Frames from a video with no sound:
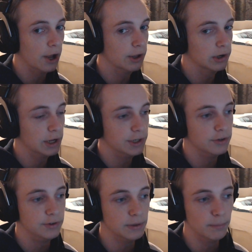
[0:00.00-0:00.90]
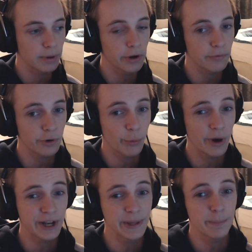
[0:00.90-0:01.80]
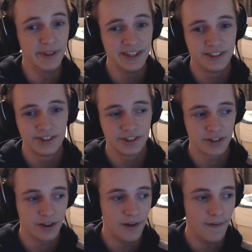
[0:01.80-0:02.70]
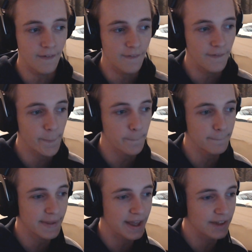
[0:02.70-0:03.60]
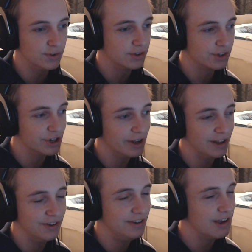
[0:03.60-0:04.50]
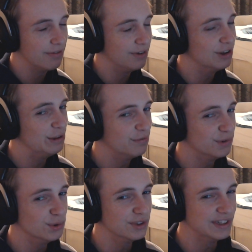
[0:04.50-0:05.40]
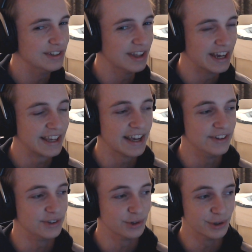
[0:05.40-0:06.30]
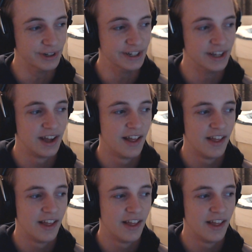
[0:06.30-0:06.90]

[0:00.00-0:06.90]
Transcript: I don't like to simp over a whiny bitch. And Scarlet definitely falls into that category.